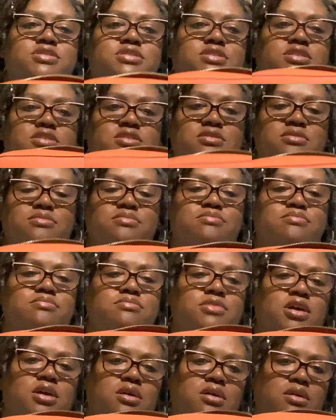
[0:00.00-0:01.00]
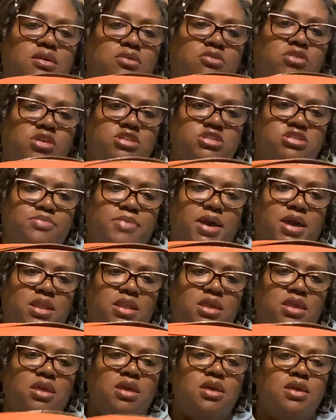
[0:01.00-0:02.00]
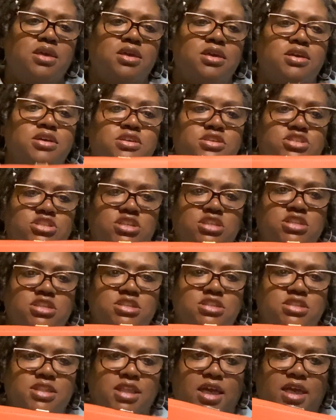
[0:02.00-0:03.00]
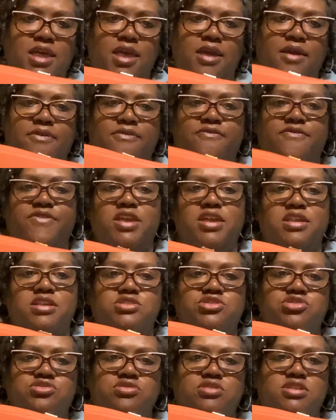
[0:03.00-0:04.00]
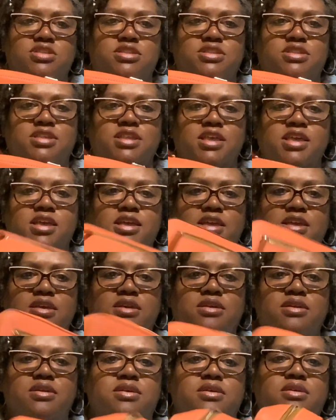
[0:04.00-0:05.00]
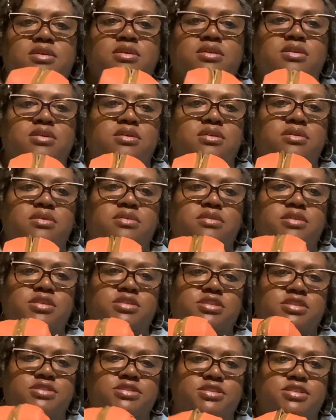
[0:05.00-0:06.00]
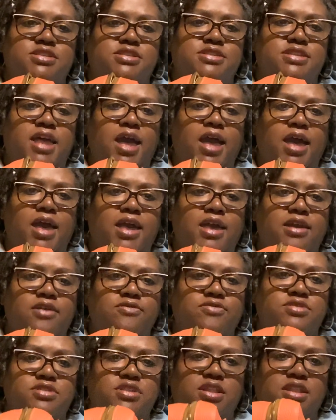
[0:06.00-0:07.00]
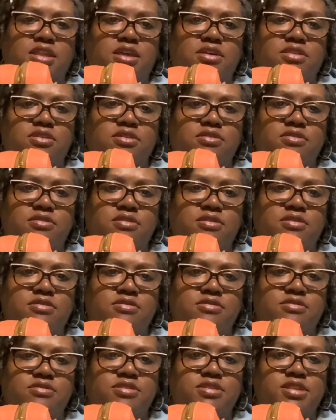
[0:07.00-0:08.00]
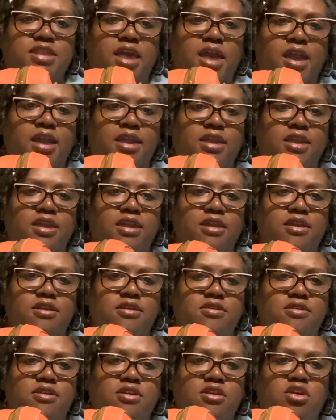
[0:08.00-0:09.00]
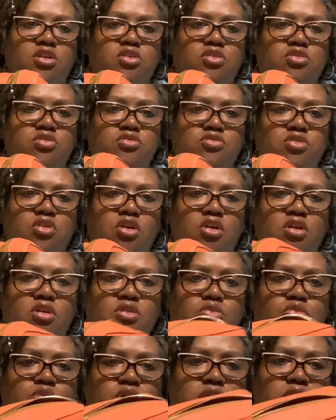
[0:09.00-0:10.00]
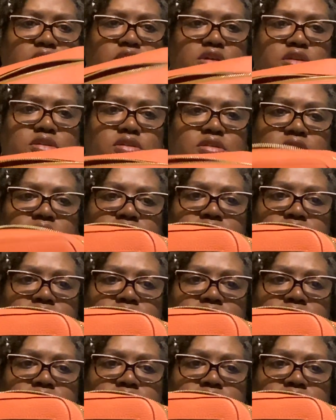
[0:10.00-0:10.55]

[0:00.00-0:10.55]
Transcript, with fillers: zip uh, crossbody. She does not have feet, as you can see. This is the side with the leather tag here and gold hardware.